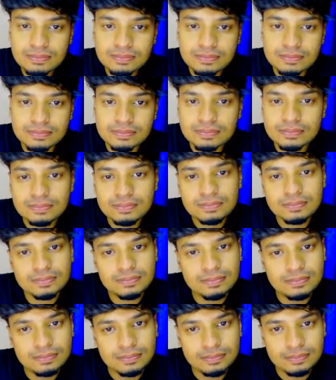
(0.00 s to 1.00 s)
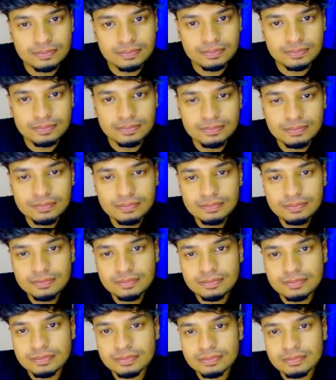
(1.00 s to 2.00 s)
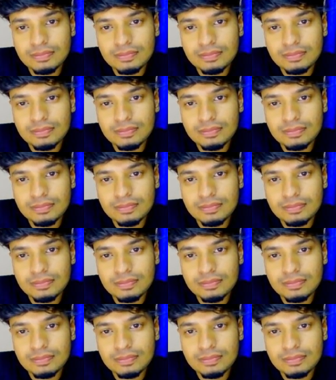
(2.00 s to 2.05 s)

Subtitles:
[no speech]